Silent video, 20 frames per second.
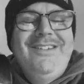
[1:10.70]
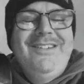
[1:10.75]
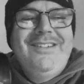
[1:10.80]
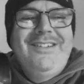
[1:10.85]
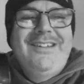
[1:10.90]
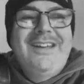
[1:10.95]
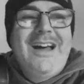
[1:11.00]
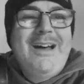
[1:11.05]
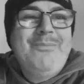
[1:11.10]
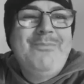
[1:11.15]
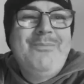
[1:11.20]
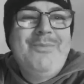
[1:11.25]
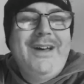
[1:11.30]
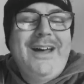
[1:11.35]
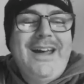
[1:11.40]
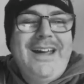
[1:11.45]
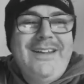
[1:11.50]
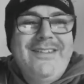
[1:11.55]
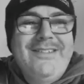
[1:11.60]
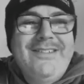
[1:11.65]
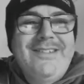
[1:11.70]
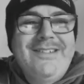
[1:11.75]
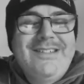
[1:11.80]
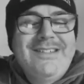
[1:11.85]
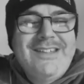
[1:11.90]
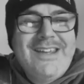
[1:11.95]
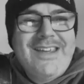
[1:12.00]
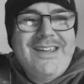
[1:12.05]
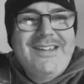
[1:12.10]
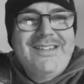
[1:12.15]
Come and
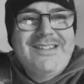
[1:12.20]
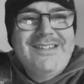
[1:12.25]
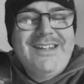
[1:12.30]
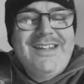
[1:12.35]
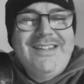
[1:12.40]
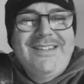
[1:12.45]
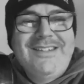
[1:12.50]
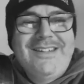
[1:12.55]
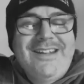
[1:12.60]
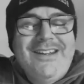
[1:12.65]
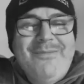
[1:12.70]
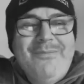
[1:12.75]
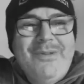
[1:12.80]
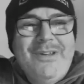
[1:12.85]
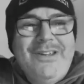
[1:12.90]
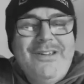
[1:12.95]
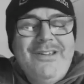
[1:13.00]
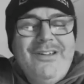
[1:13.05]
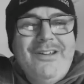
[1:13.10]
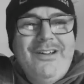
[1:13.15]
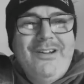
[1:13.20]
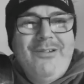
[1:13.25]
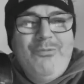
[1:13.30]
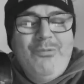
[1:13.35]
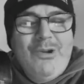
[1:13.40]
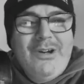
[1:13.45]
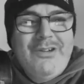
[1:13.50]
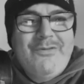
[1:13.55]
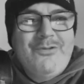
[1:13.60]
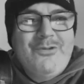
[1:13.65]
see us. It's going to be a
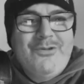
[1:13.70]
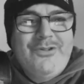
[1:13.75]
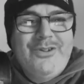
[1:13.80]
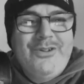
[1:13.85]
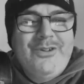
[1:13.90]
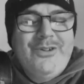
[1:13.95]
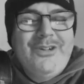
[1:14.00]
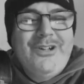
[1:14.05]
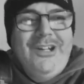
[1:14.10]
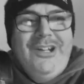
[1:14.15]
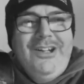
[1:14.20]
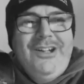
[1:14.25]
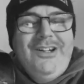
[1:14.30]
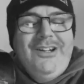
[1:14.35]
wonderful tour.